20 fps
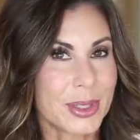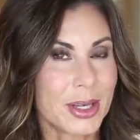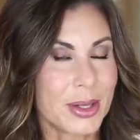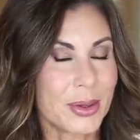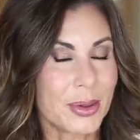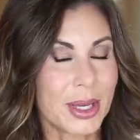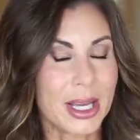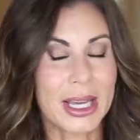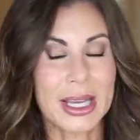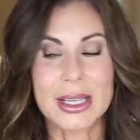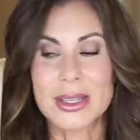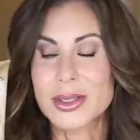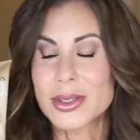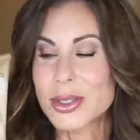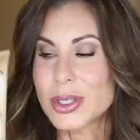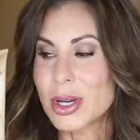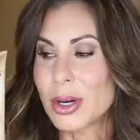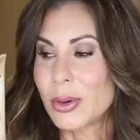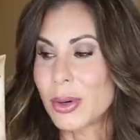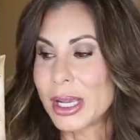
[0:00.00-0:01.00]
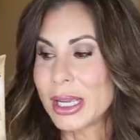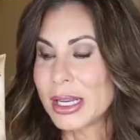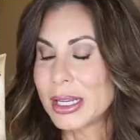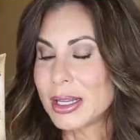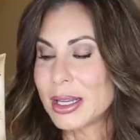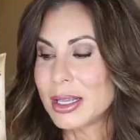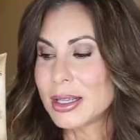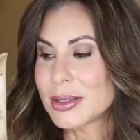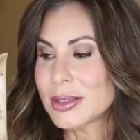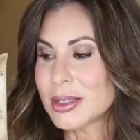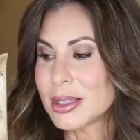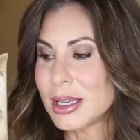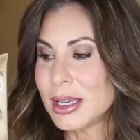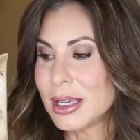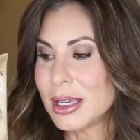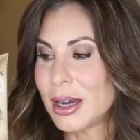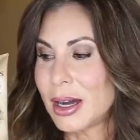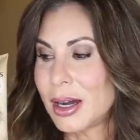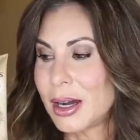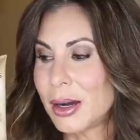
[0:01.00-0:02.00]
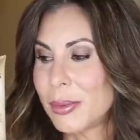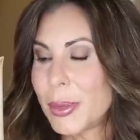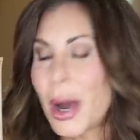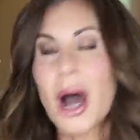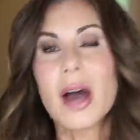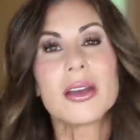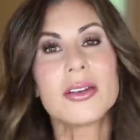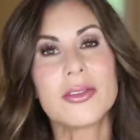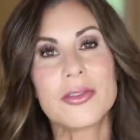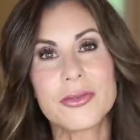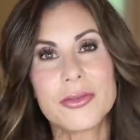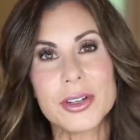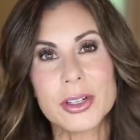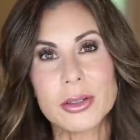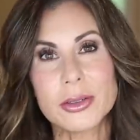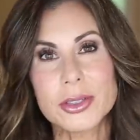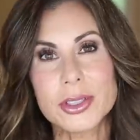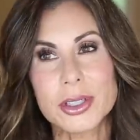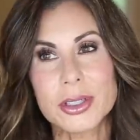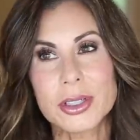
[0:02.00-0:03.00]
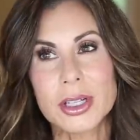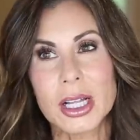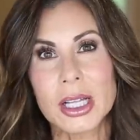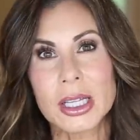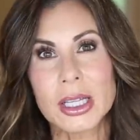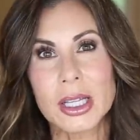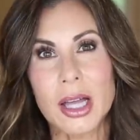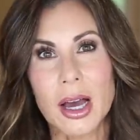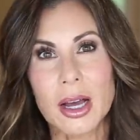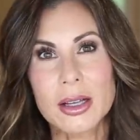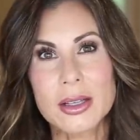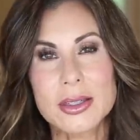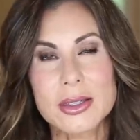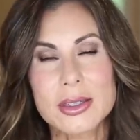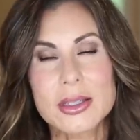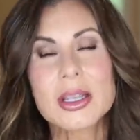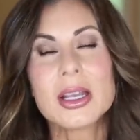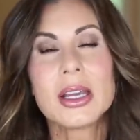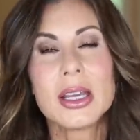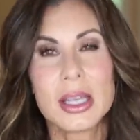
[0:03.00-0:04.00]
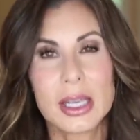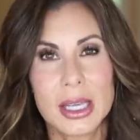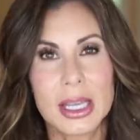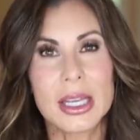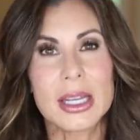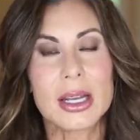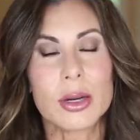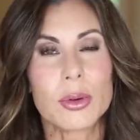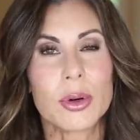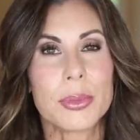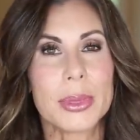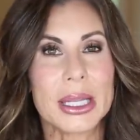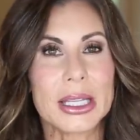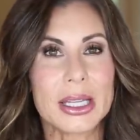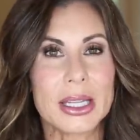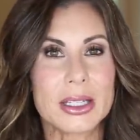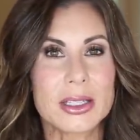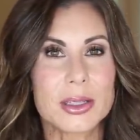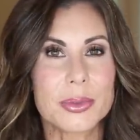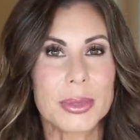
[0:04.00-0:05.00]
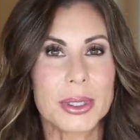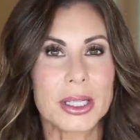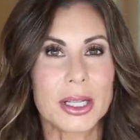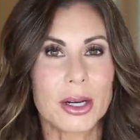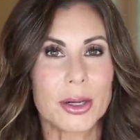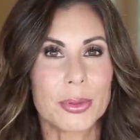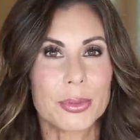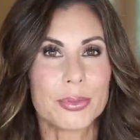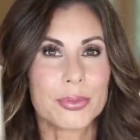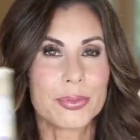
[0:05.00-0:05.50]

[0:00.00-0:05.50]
Okay, so, and it is the Unfiltered Luxe, and it will be linked below.